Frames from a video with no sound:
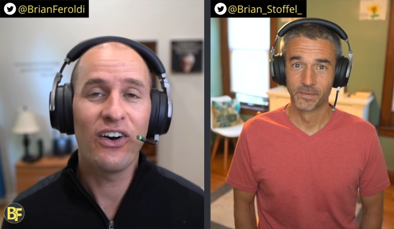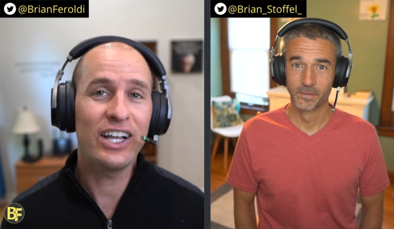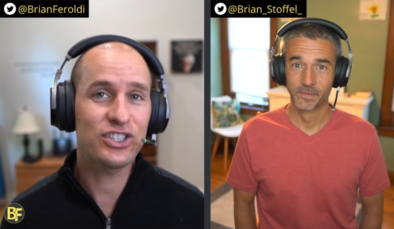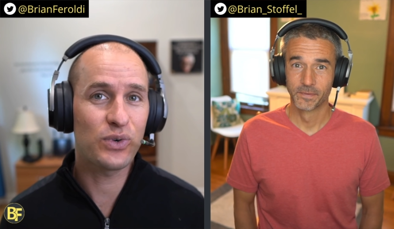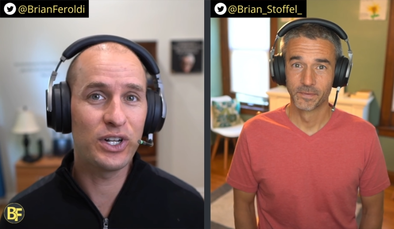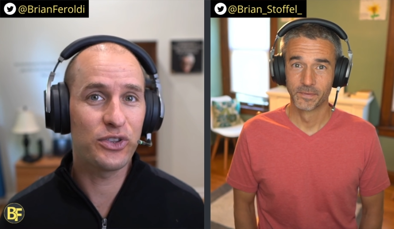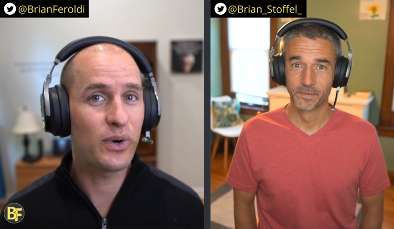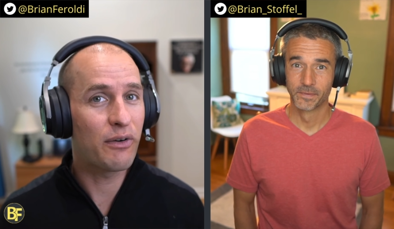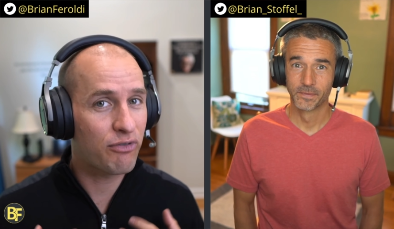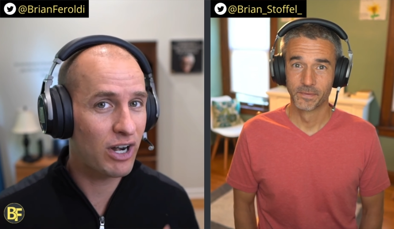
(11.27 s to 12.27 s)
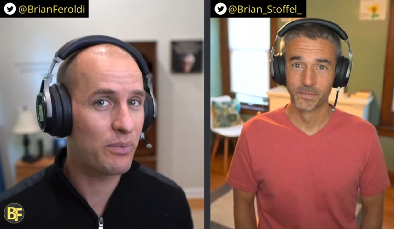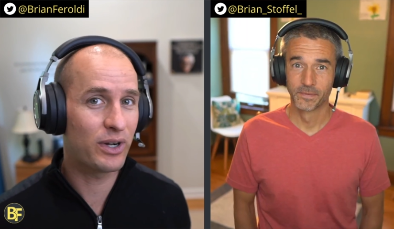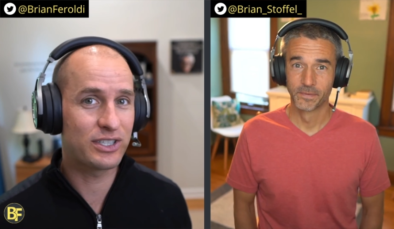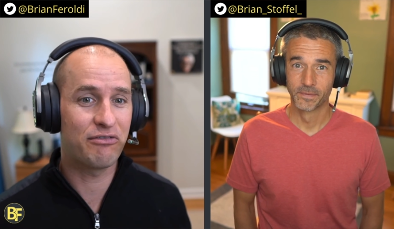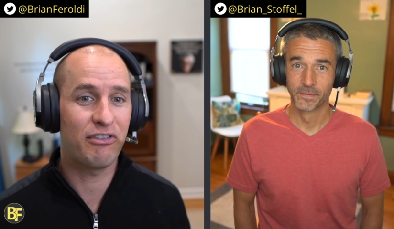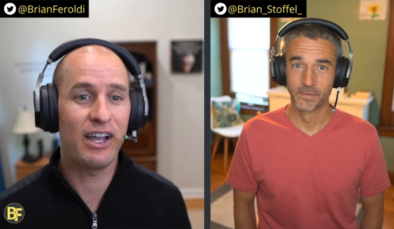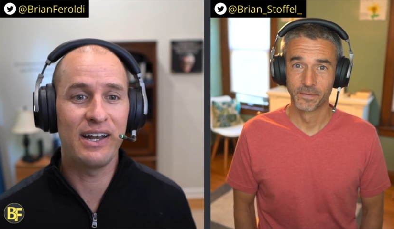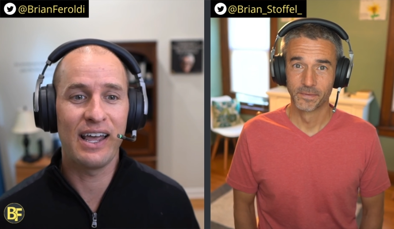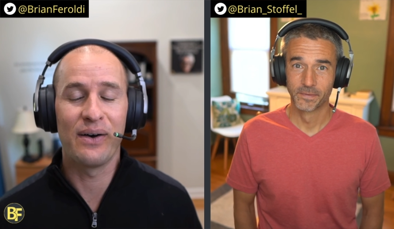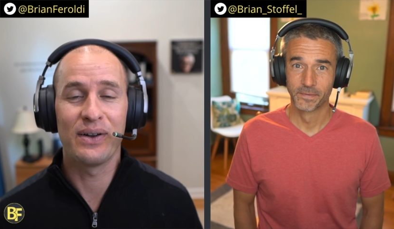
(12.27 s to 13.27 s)
Speaker 1: Let's run it through our frameworks to
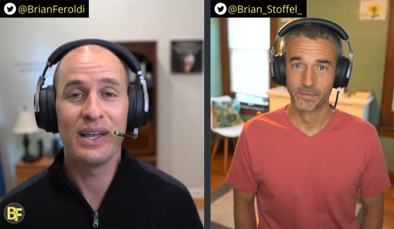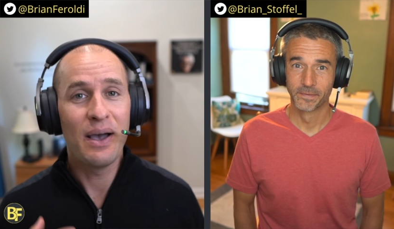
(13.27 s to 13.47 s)
find out.